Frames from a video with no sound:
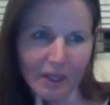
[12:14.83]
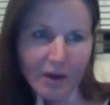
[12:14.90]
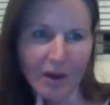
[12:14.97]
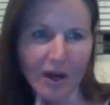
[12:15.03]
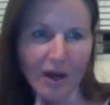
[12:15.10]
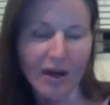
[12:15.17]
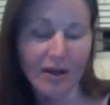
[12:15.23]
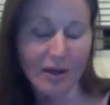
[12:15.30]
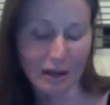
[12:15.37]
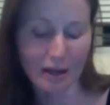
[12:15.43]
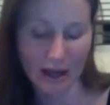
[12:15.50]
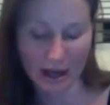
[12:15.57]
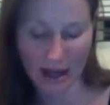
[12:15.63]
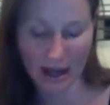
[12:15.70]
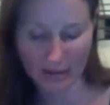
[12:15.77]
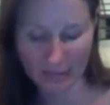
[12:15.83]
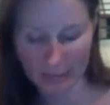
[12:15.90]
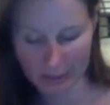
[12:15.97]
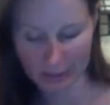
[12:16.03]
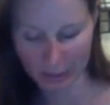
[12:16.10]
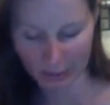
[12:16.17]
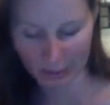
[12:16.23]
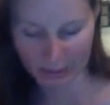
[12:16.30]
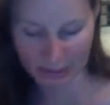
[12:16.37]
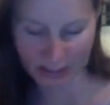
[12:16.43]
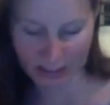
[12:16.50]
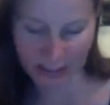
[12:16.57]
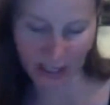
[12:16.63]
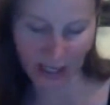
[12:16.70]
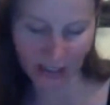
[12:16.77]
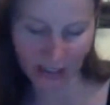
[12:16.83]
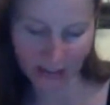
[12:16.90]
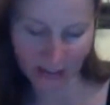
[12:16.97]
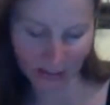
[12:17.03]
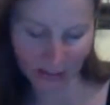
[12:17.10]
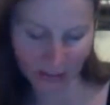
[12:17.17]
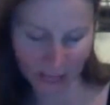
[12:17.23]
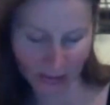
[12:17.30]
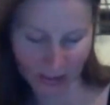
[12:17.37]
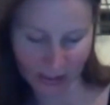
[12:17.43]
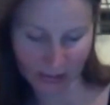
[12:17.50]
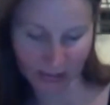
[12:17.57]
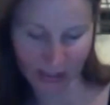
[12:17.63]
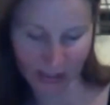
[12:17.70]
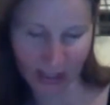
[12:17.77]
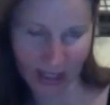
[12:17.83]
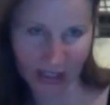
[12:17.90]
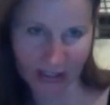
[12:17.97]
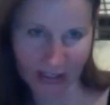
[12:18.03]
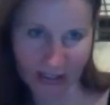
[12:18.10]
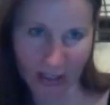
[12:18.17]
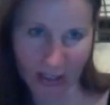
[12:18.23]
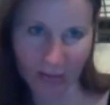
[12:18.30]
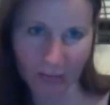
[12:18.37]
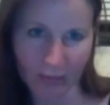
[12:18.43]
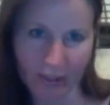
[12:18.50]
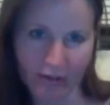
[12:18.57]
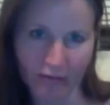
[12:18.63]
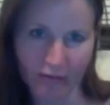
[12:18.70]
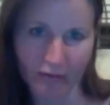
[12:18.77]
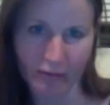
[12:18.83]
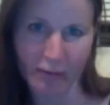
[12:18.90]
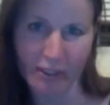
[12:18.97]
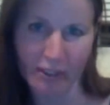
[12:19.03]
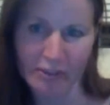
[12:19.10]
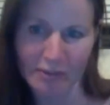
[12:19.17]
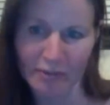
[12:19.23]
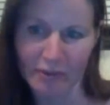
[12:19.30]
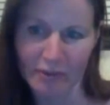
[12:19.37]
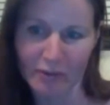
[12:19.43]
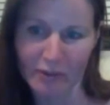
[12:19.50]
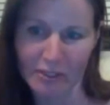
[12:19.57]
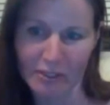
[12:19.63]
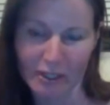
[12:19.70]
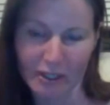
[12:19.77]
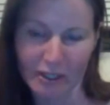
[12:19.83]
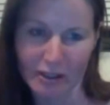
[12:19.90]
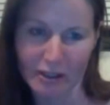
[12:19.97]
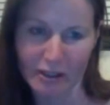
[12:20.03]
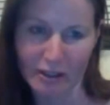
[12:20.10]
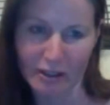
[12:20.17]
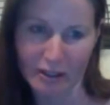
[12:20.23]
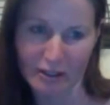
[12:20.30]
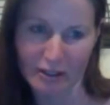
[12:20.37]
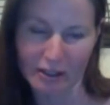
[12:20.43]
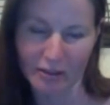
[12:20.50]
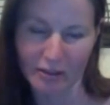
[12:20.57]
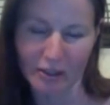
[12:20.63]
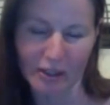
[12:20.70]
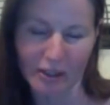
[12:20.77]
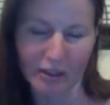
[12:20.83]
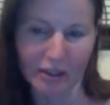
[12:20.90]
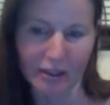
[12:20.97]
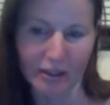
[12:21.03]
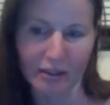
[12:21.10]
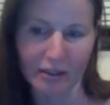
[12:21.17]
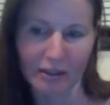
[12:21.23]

I haven't been told this is not legal, Bernice, but I actually open it a few minutes before we start and I start working on it.